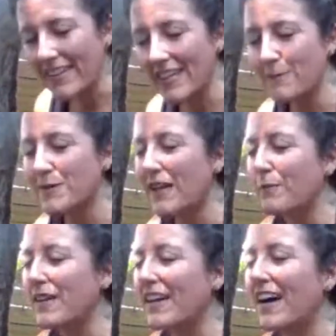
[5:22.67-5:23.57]
that keeps
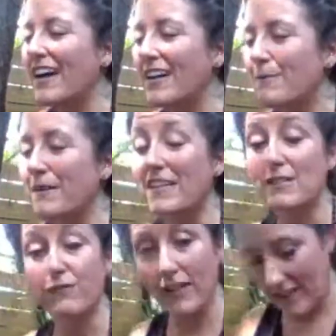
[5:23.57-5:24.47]
coming up, and
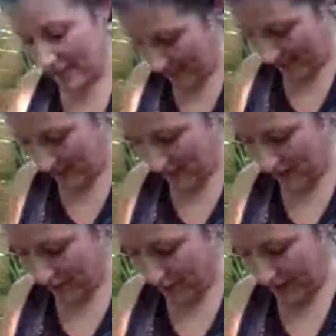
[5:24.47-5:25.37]
it's funny because I even
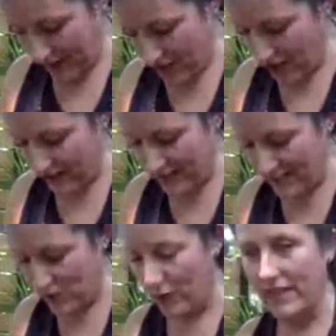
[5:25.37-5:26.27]
picked a shirt that
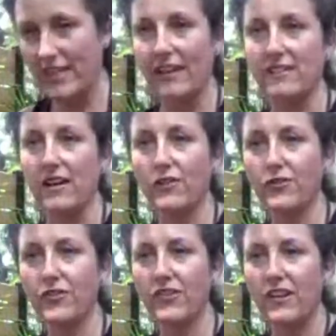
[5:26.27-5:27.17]
says Radiate
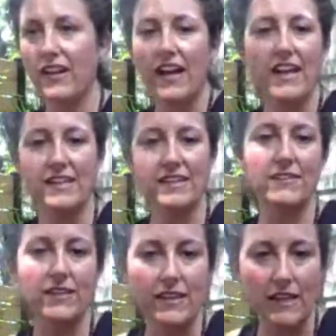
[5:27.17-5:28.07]
Love, and I
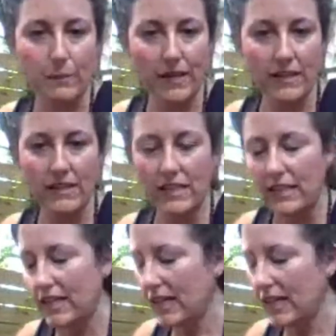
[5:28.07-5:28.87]
didn't even think about it.